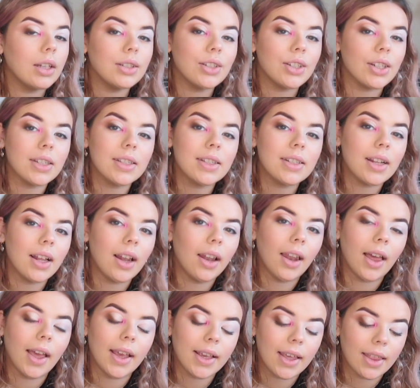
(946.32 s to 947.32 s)
Just
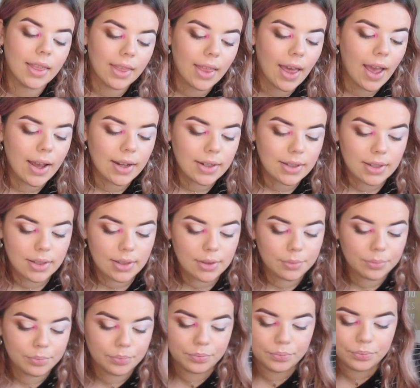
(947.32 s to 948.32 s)
like that.
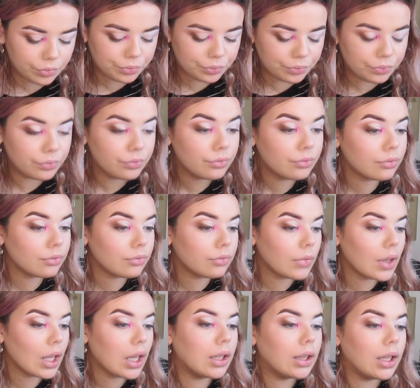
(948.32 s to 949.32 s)

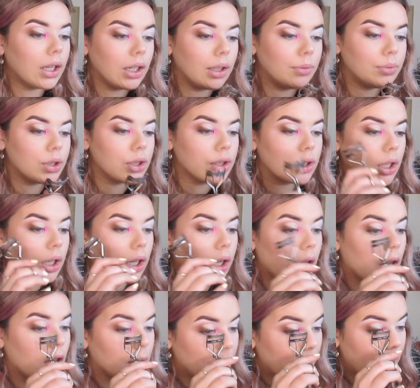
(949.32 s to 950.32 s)
Then I'm just going to
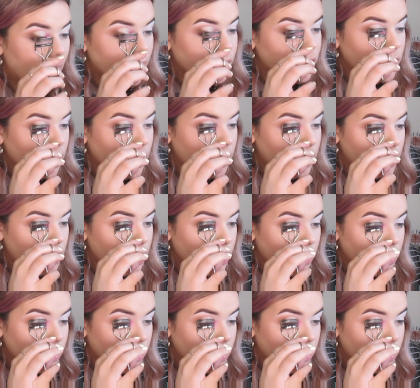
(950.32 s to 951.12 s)
curl my lashes.